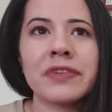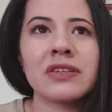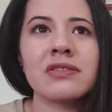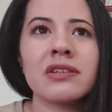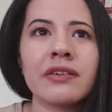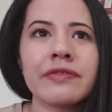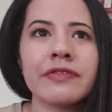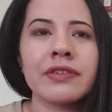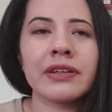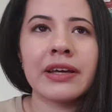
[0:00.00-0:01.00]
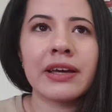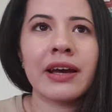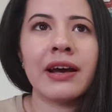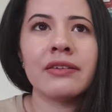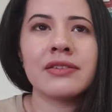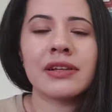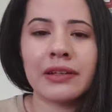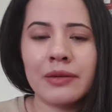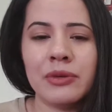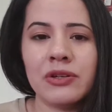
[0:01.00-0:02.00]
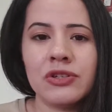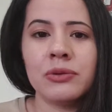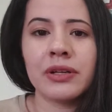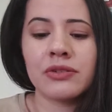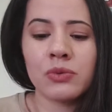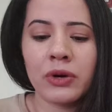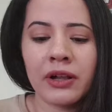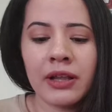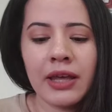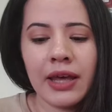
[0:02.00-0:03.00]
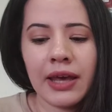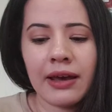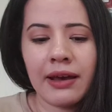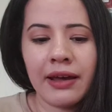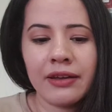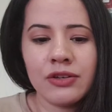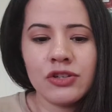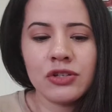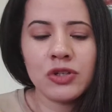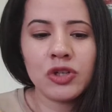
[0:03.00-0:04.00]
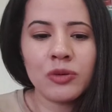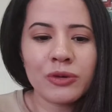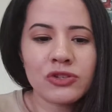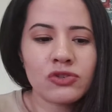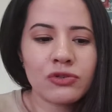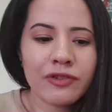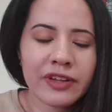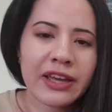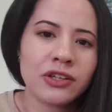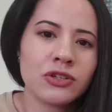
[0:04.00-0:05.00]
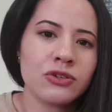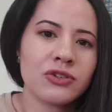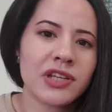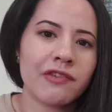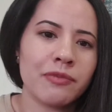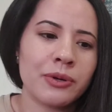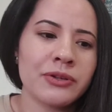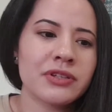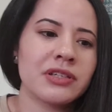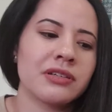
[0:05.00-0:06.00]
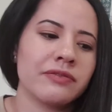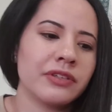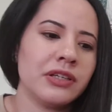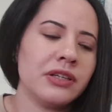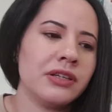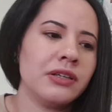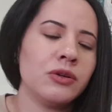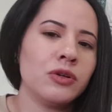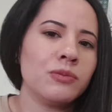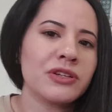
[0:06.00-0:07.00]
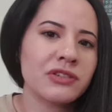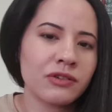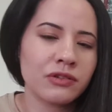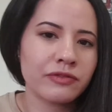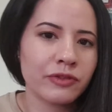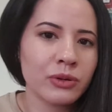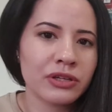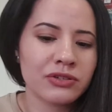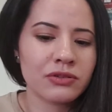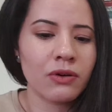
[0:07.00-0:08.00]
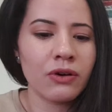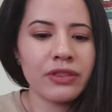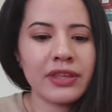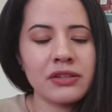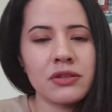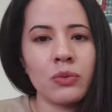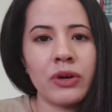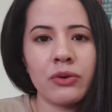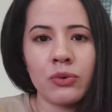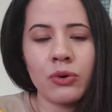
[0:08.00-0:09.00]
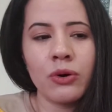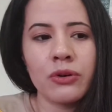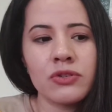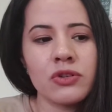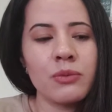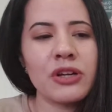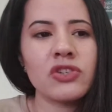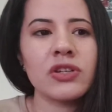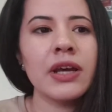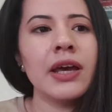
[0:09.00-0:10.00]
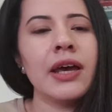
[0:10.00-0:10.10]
stuff like has a limit to it as well. And you must reflect on yourself positively. You know, you mustn't focus on things that went wrong so much,